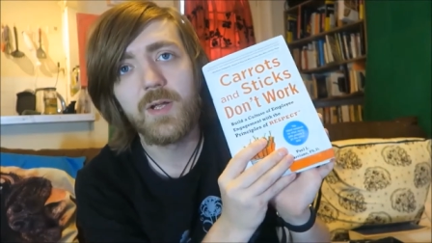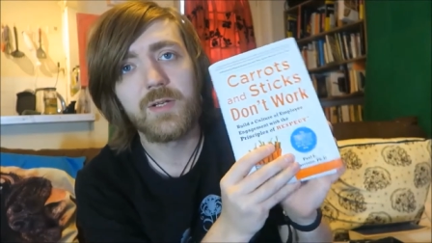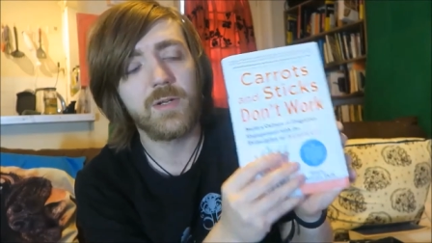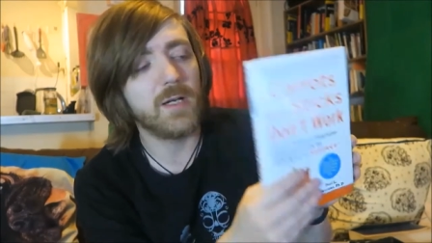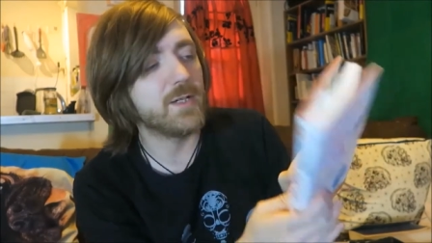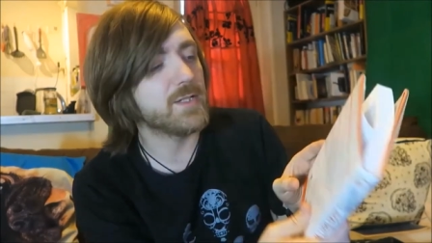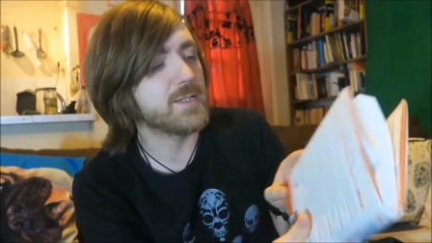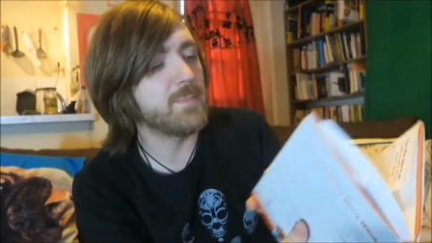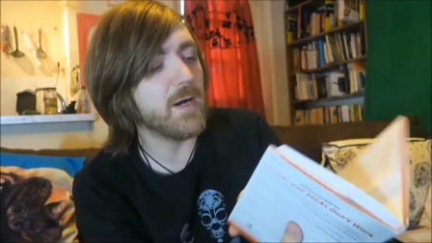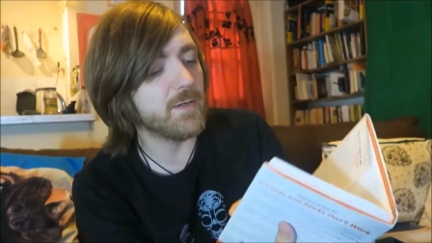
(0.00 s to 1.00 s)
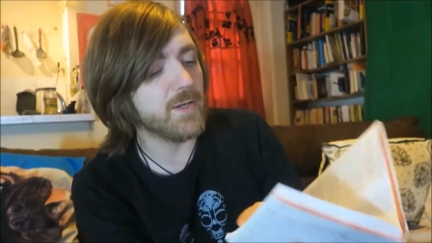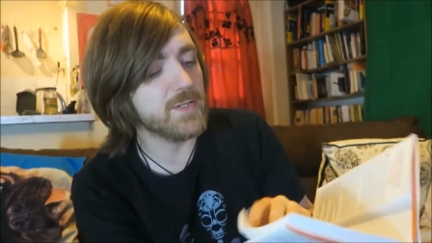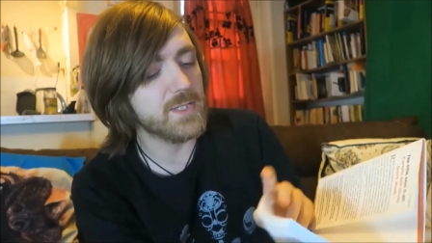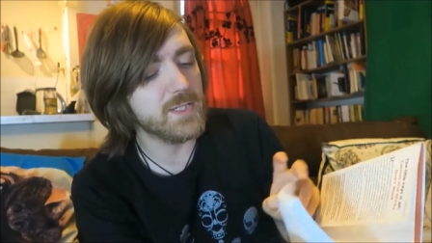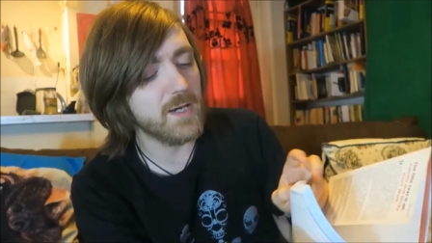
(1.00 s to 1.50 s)
doing like a SparkNotes
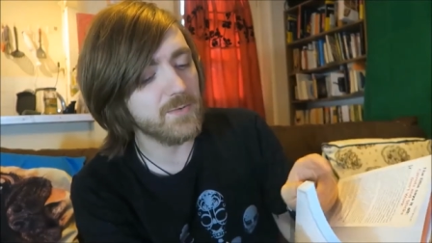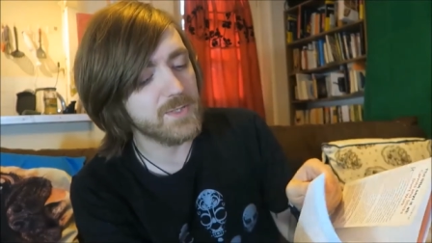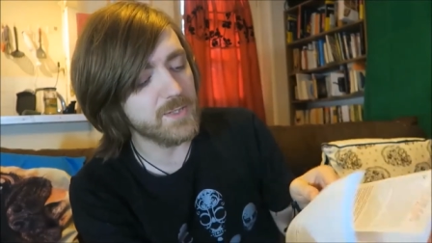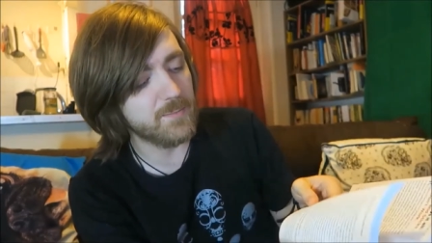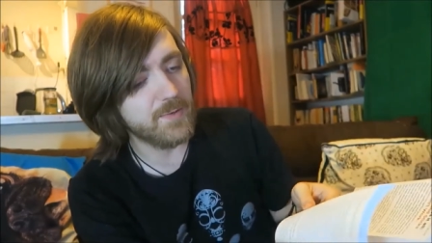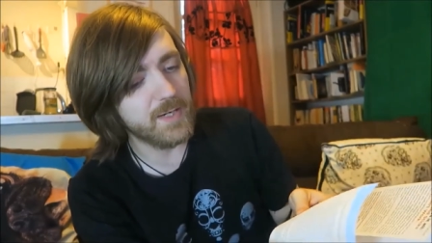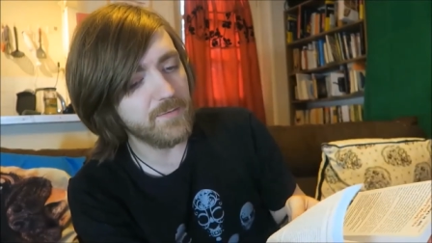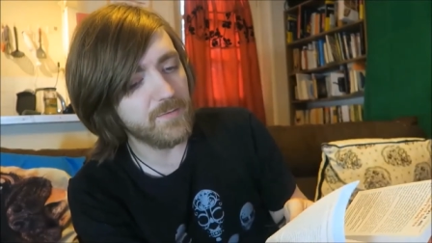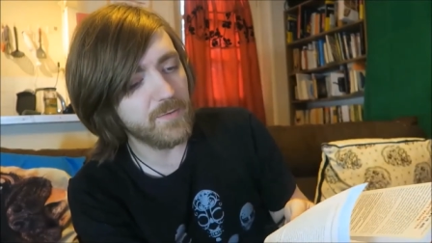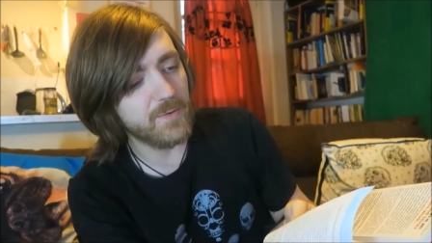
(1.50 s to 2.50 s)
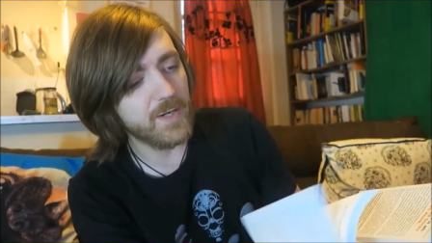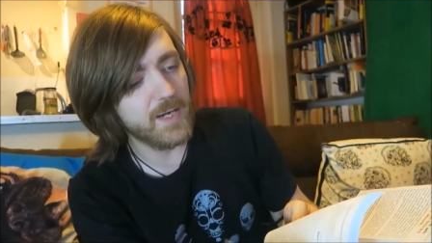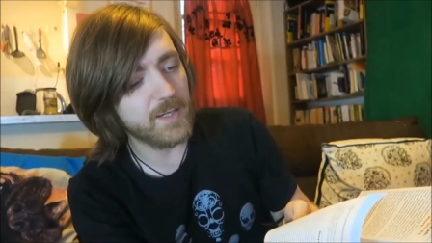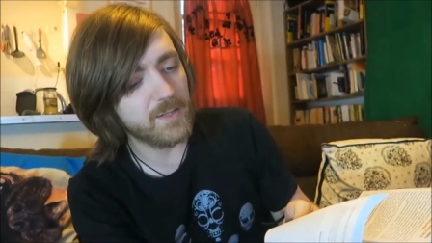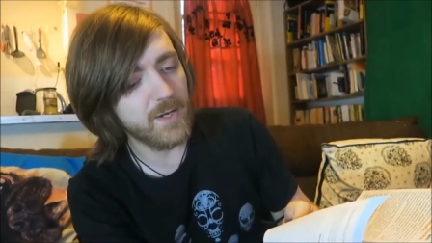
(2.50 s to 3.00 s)
style summary for
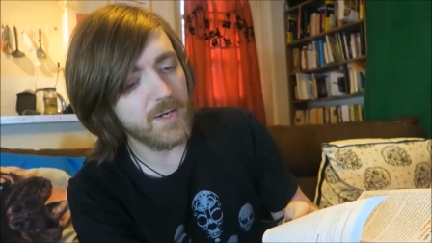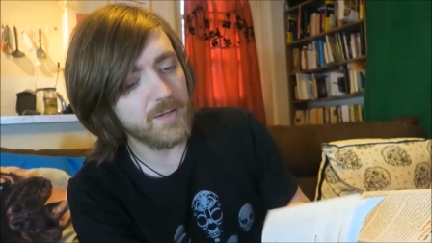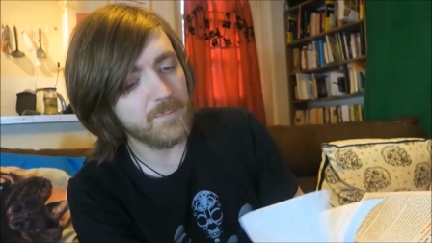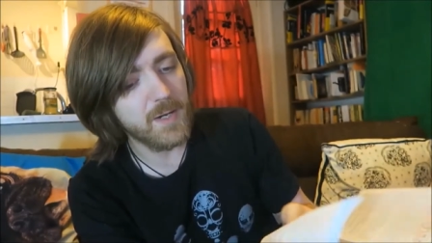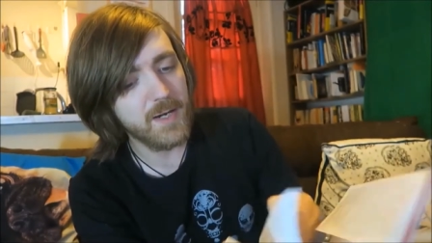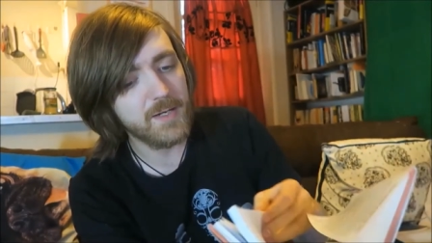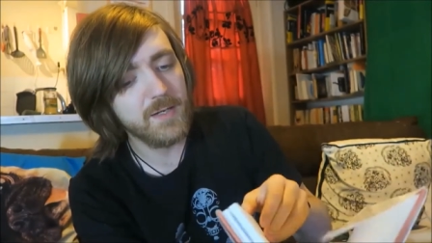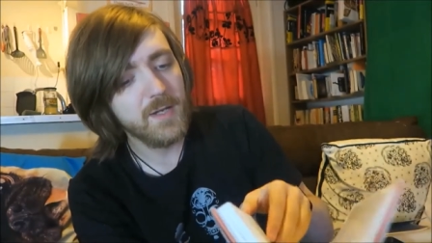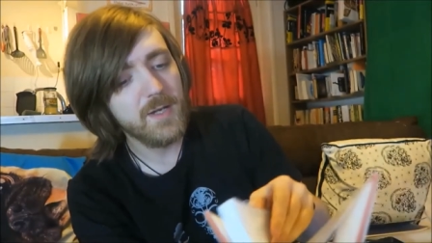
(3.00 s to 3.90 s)
a client of mine.